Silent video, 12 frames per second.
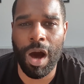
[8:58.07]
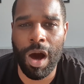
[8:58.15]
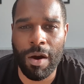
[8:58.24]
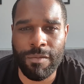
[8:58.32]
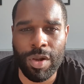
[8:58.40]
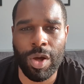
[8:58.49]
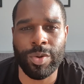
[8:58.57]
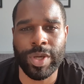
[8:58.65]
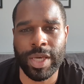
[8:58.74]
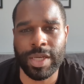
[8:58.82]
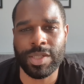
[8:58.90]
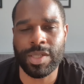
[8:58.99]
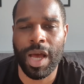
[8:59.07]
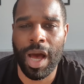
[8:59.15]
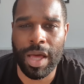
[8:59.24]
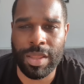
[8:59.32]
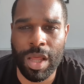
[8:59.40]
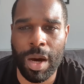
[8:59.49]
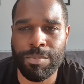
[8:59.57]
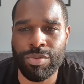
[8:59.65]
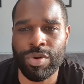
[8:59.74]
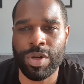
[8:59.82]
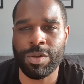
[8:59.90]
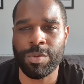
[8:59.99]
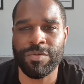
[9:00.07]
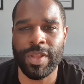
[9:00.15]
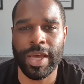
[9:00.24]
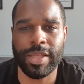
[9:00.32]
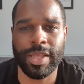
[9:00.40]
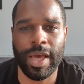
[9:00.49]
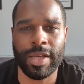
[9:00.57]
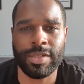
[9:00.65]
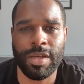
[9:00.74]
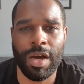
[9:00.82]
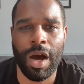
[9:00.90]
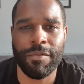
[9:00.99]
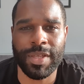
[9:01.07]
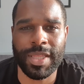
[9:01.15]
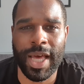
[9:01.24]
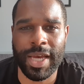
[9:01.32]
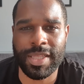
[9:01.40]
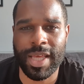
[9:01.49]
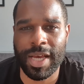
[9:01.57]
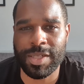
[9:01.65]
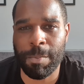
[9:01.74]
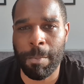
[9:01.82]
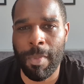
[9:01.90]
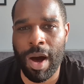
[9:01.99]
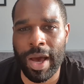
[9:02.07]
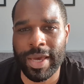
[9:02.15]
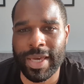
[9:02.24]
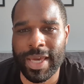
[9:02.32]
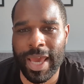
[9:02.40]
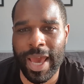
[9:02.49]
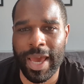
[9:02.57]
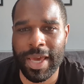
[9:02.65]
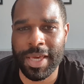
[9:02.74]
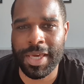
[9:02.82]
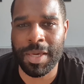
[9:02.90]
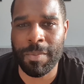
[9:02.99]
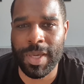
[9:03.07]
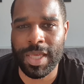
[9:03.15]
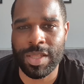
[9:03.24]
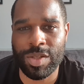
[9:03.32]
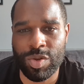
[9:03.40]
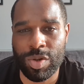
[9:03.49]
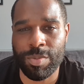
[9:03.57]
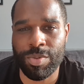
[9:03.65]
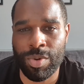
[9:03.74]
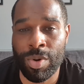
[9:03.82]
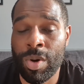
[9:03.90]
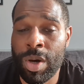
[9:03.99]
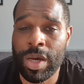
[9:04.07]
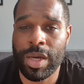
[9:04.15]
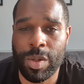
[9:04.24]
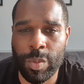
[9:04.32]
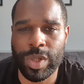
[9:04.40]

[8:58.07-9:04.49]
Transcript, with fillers: of low kicks and not brawling with Nate Diaz. I think Nate Diaz might get him into a brawl, in